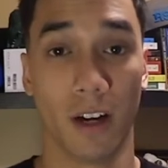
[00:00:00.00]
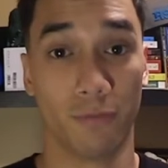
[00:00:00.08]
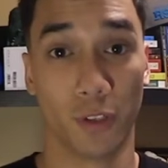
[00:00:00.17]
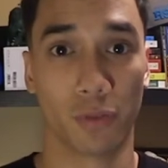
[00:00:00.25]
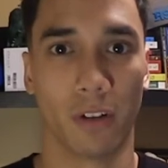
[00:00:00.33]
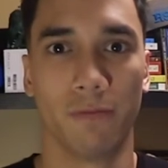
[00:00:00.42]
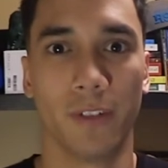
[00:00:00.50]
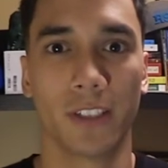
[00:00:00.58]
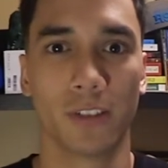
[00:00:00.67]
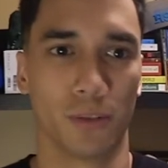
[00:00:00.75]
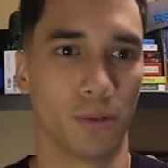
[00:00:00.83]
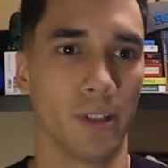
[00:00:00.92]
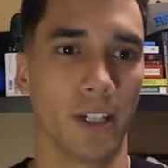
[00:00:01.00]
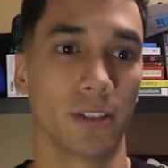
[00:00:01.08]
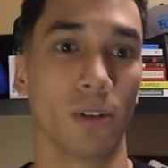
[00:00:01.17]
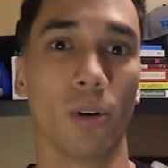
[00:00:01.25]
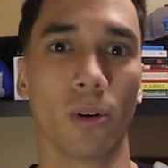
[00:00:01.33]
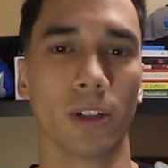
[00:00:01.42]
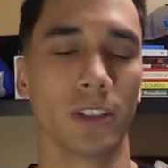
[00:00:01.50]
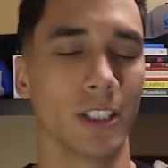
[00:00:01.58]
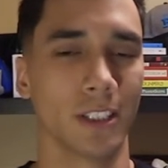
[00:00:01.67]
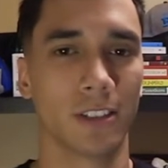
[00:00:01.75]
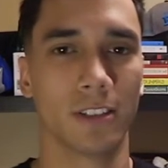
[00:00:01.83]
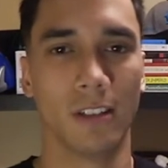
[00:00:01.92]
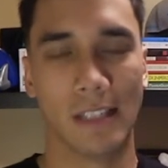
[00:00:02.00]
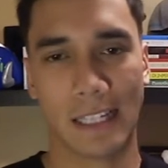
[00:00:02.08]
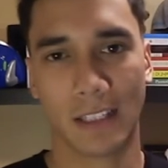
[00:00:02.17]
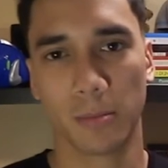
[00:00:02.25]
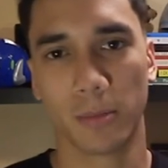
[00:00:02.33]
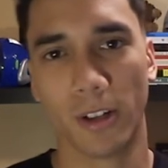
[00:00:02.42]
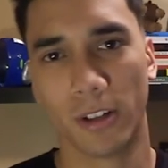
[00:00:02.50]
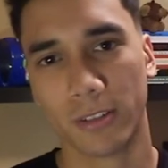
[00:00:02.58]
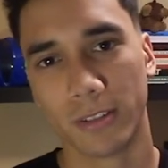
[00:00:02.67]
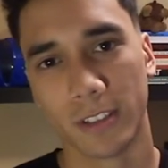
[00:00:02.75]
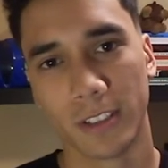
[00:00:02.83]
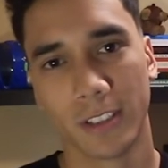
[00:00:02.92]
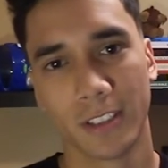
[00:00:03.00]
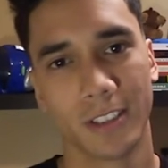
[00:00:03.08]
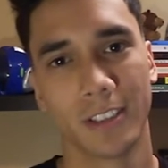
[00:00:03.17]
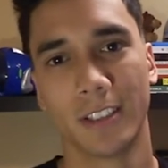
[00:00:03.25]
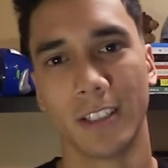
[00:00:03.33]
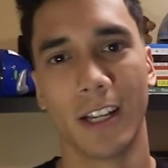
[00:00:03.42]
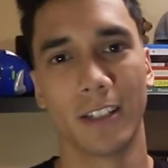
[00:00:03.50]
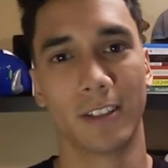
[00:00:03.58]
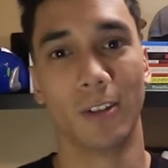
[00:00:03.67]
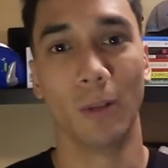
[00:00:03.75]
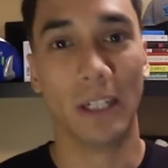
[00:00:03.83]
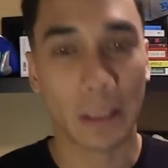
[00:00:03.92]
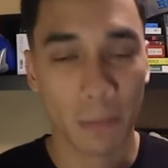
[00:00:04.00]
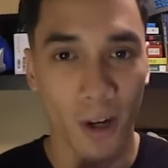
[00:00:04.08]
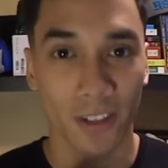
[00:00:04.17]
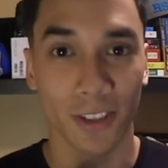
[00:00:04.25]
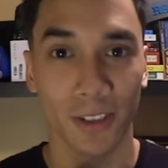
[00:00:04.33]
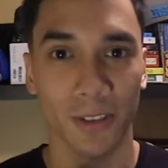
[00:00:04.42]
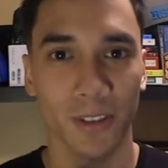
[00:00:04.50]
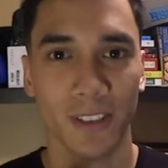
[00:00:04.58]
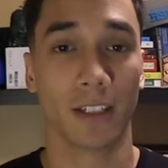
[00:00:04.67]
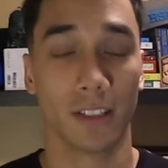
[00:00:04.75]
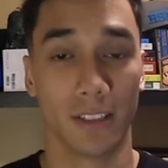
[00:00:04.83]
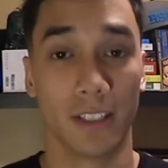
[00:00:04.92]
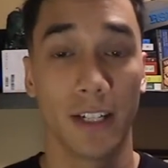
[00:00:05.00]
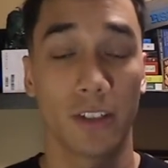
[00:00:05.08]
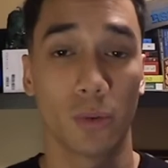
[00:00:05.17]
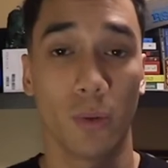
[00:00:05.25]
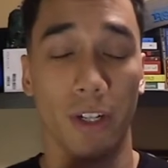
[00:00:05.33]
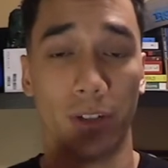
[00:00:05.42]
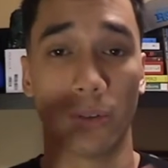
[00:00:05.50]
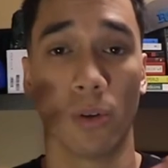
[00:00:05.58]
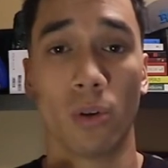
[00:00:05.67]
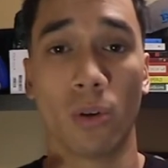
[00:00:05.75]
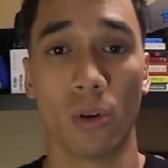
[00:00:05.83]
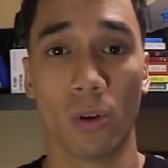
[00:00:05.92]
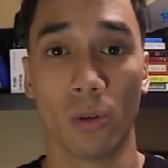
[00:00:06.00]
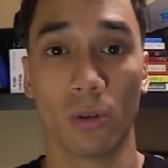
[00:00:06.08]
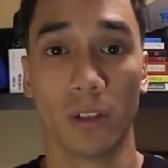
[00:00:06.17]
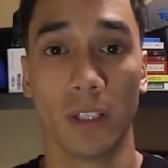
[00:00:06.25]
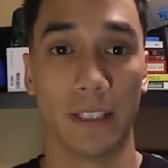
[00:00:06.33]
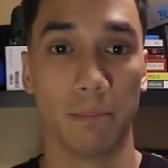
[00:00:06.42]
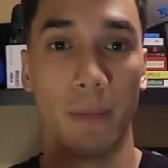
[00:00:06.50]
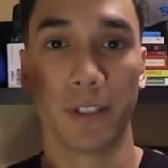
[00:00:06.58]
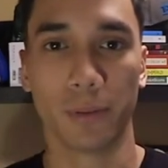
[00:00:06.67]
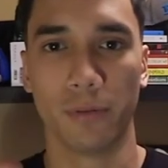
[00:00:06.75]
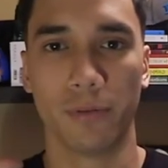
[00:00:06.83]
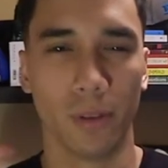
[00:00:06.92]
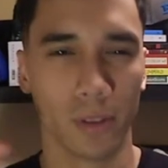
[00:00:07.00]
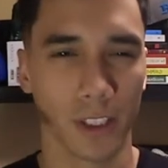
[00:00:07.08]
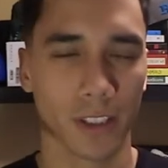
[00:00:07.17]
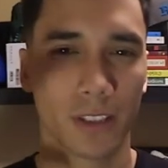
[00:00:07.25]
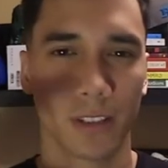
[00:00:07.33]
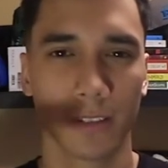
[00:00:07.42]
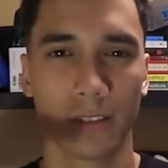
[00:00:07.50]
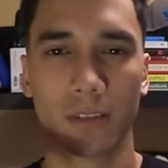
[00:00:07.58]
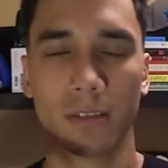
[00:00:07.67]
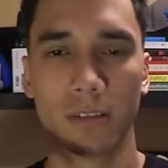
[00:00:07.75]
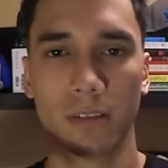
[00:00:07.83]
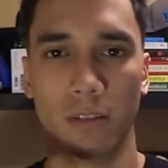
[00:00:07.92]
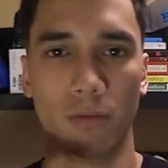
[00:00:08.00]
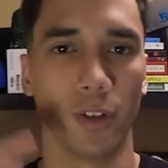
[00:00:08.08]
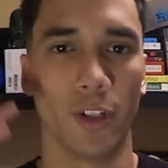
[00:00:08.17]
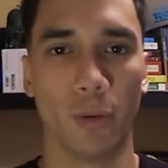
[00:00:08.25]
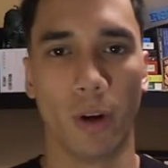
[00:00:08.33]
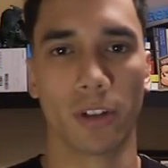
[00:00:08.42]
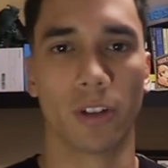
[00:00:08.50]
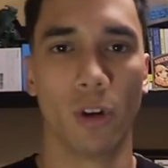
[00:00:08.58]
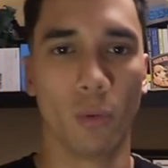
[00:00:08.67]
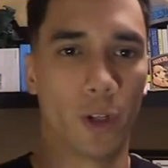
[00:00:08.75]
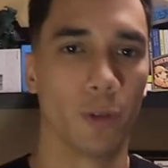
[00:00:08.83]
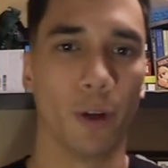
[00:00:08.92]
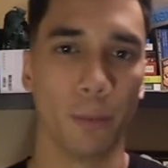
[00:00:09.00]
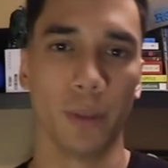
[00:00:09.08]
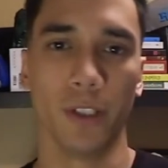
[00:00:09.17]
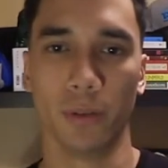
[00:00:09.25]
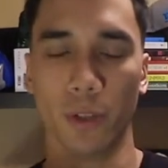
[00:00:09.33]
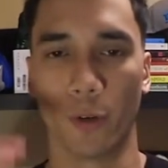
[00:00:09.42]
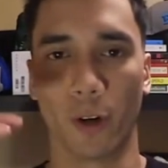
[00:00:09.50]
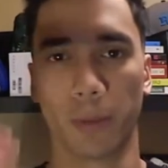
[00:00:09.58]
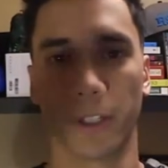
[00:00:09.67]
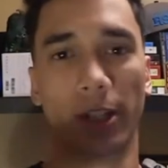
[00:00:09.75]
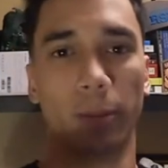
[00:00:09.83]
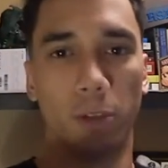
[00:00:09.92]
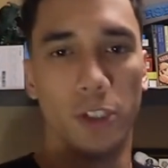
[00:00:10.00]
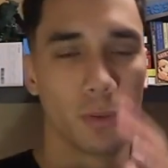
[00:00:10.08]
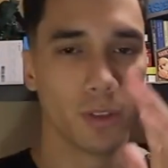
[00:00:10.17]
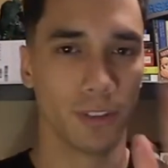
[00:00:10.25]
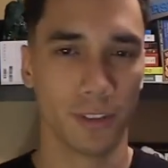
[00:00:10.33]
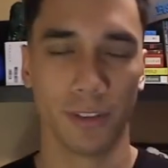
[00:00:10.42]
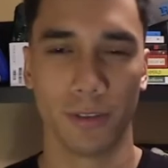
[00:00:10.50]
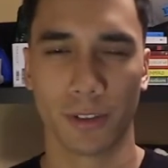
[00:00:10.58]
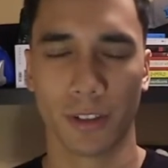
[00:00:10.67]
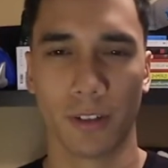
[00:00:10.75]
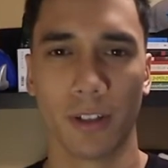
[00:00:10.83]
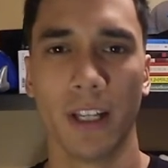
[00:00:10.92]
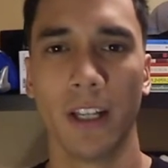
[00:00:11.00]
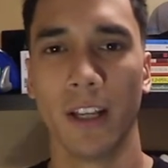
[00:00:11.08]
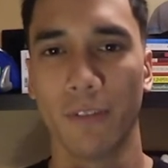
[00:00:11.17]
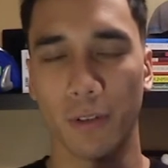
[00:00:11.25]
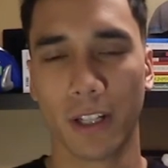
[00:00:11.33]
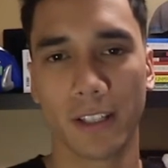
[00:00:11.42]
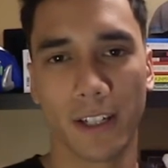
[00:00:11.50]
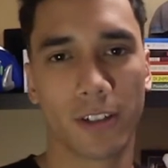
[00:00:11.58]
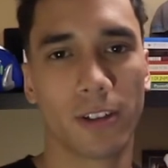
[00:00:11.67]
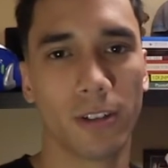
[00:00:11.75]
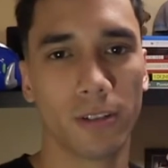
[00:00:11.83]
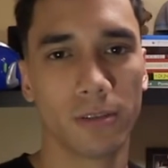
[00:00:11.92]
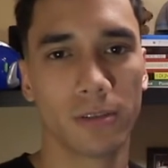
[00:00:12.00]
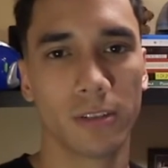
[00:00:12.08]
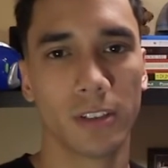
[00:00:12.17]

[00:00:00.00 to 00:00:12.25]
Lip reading: first of all, fix those regrets, or just let them go. Don't let them haunt you, because it takes away your whole like mental focus of where you want to go, where you want to be, who you want to become, what you want to do. So if you let that go,